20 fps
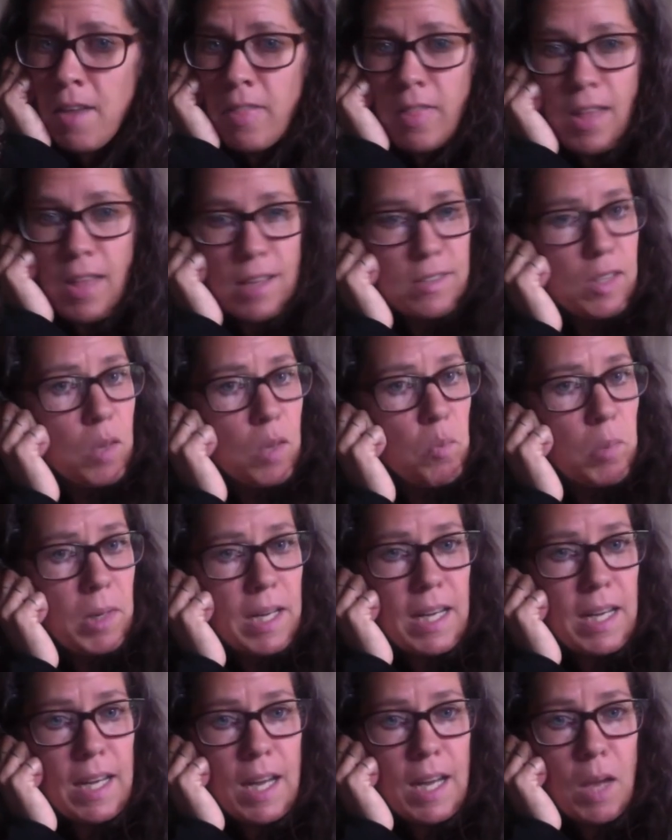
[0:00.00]
That's
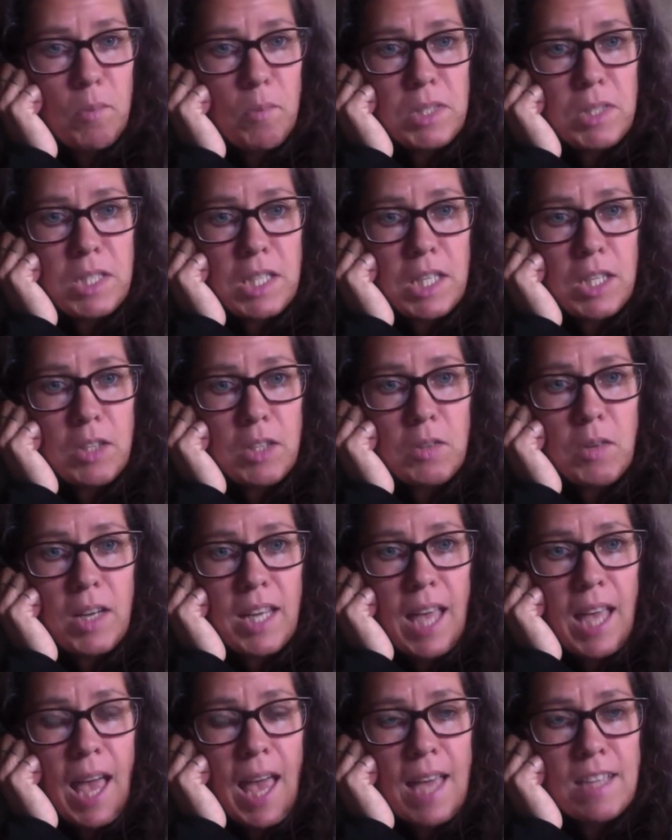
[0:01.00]
completely up to you.
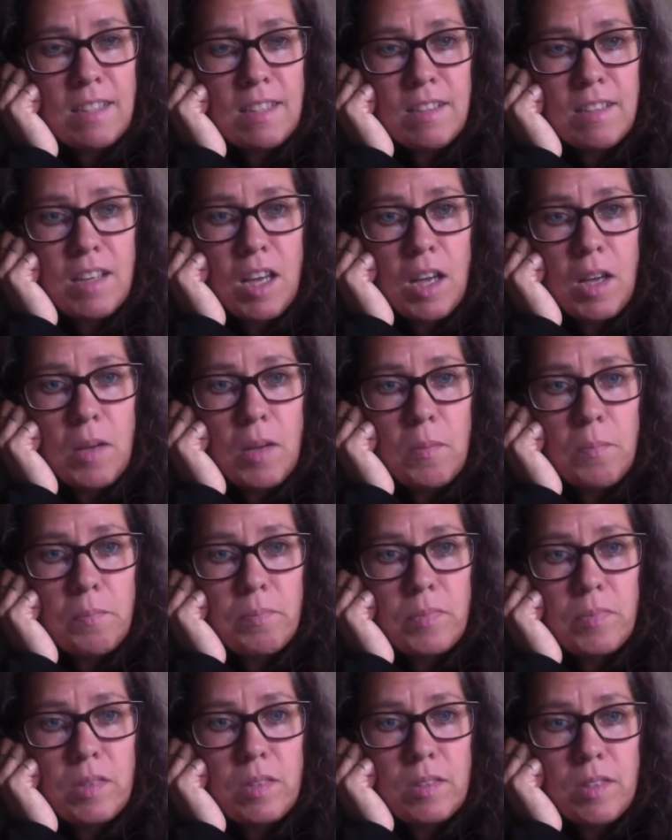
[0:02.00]
Again,
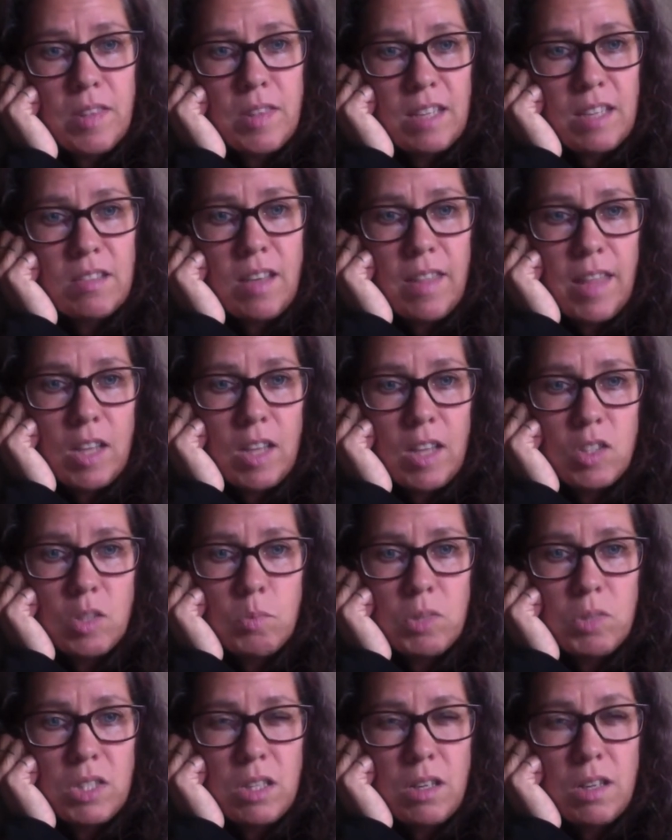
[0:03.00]
things like that should be
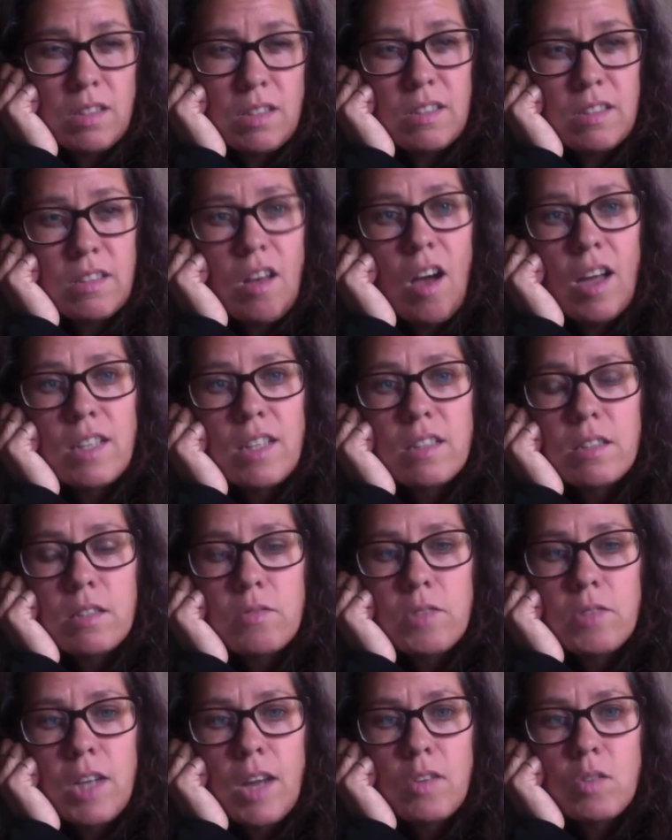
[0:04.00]
done under the guidance of
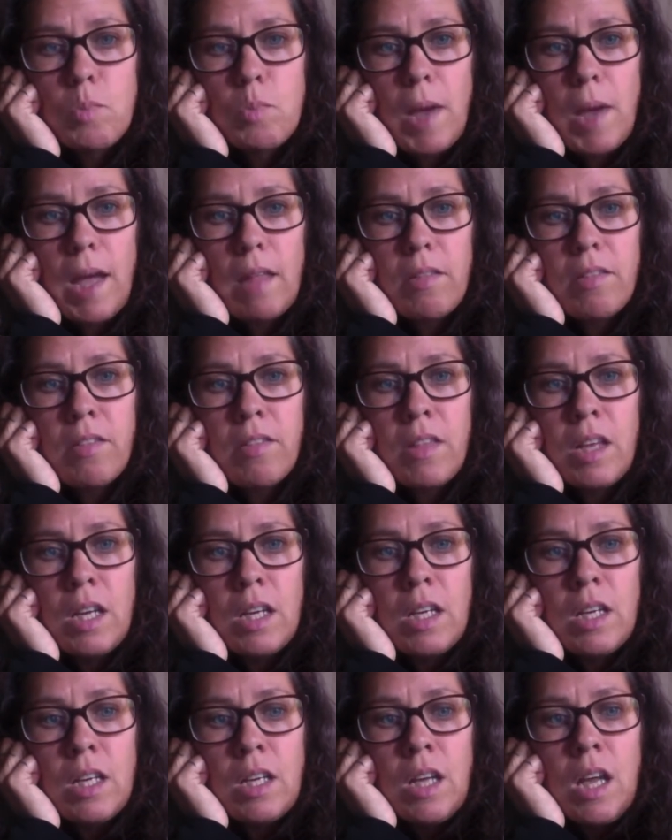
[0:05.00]
a naturopath.
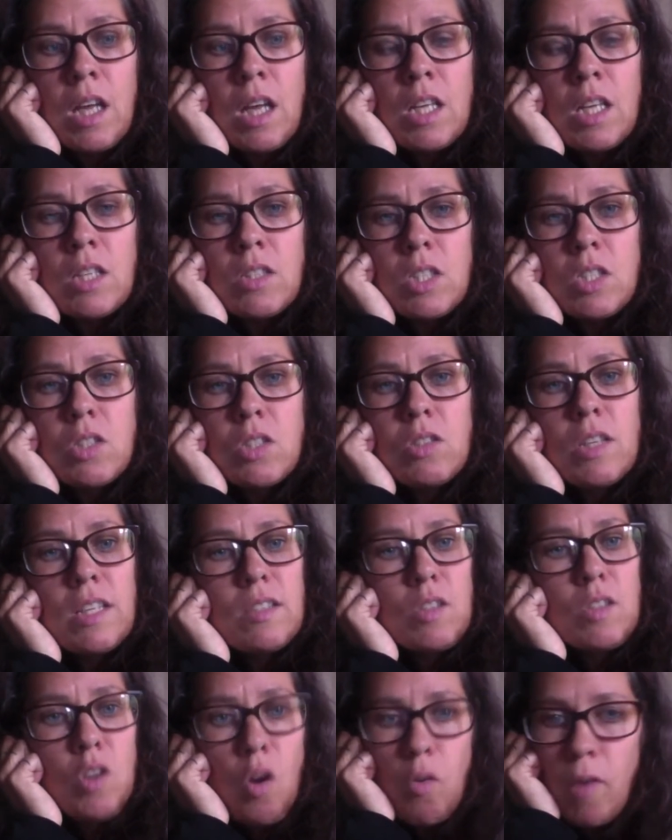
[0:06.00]
It's
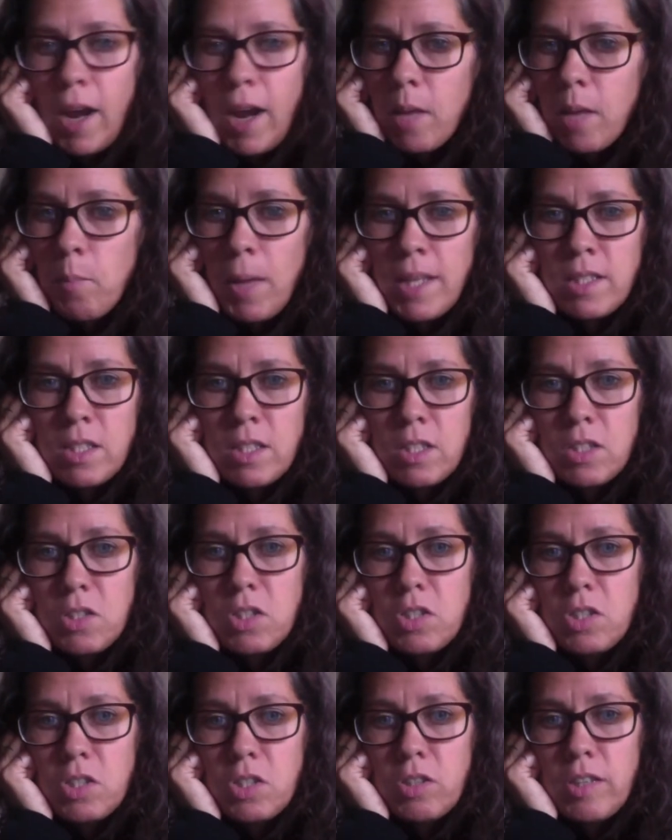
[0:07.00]
not recommended to
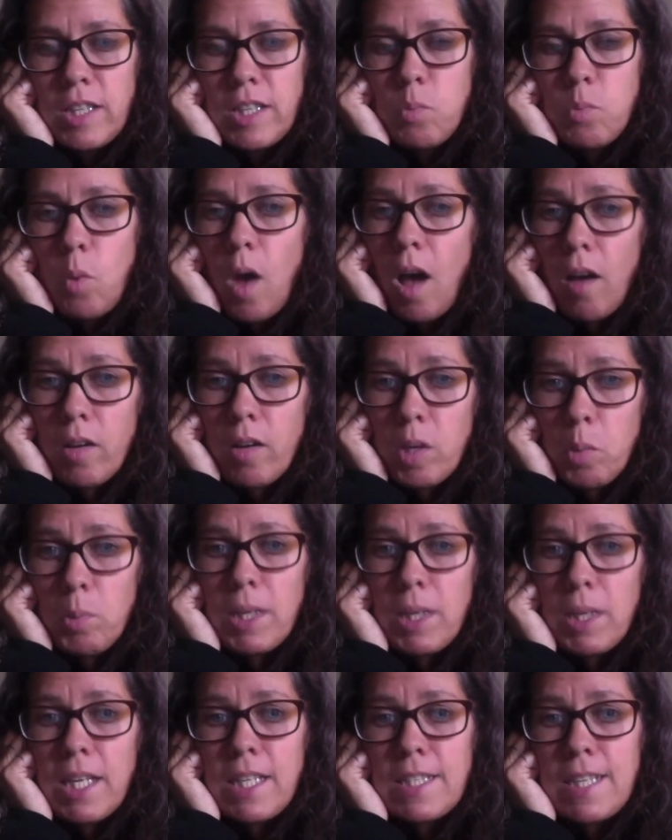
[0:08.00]
do these while you're
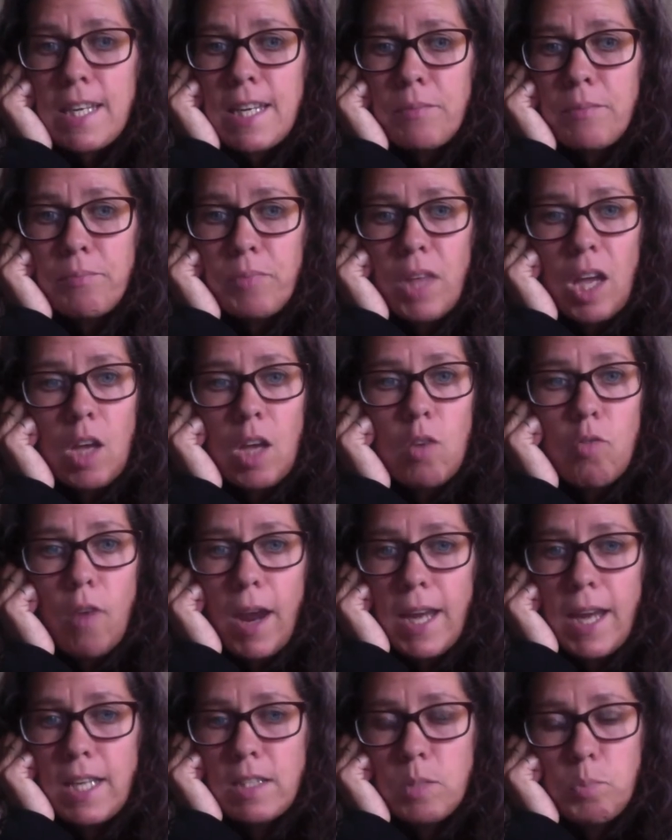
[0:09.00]
bleeding. They're
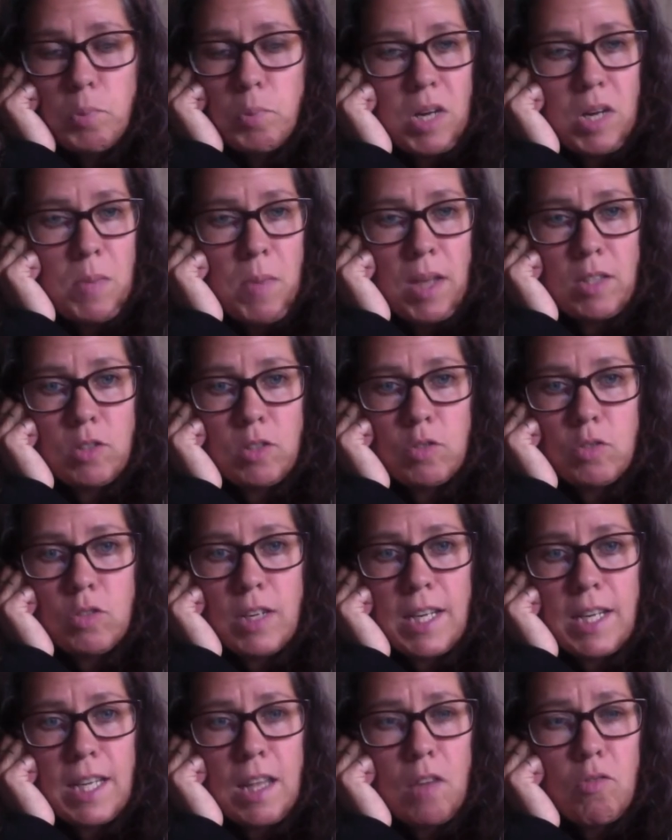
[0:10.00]
great
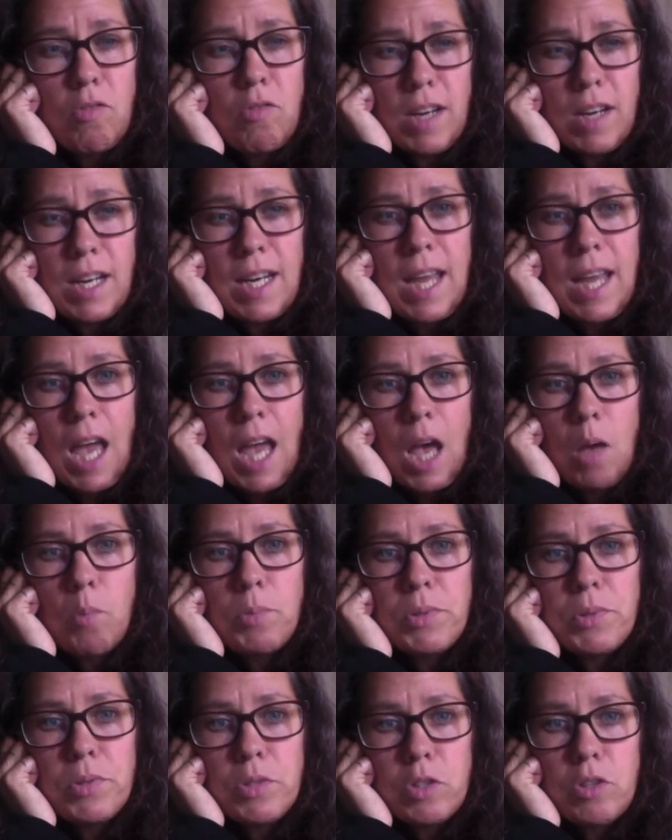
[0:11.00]
premenstrually. They really help
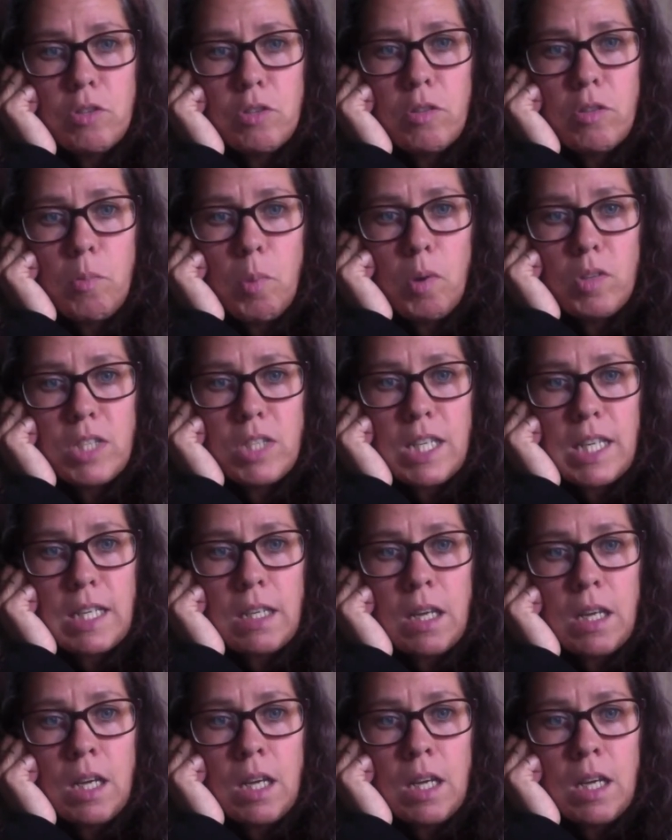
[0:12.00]
soothe the body.